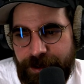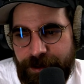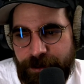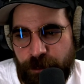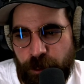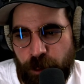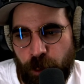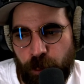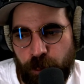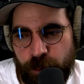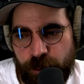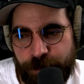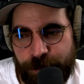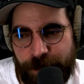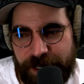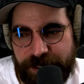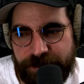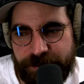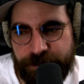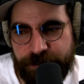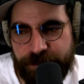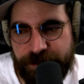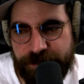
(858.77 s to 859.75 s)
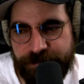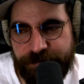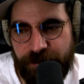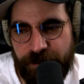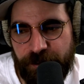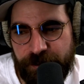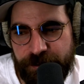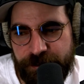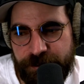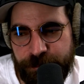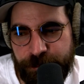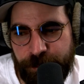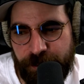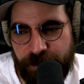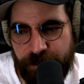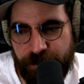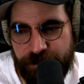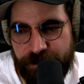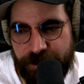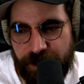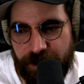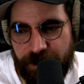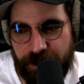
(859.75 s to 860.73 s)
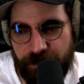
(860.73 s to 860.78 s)
Toastmasters is far superior
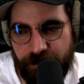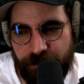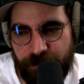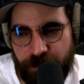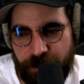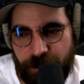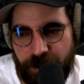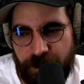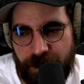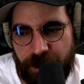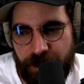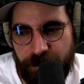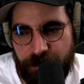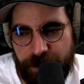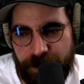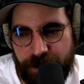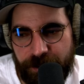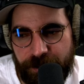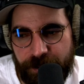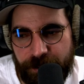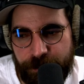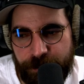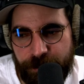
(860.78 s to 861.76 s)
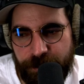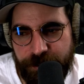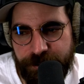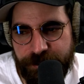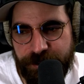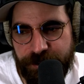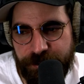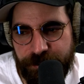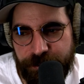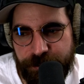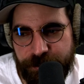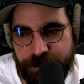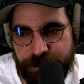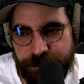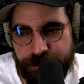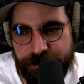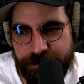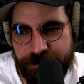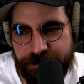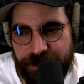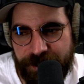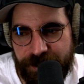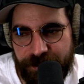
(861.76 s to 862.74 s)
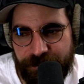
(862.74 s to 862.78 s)
title for our Almir. I appreciate you,
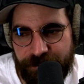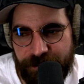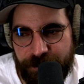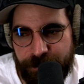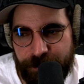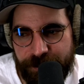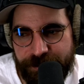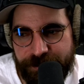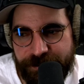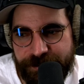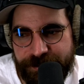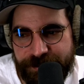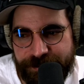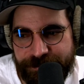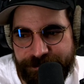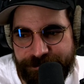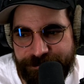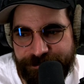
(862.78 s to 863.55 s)
Jones. Thank you very much.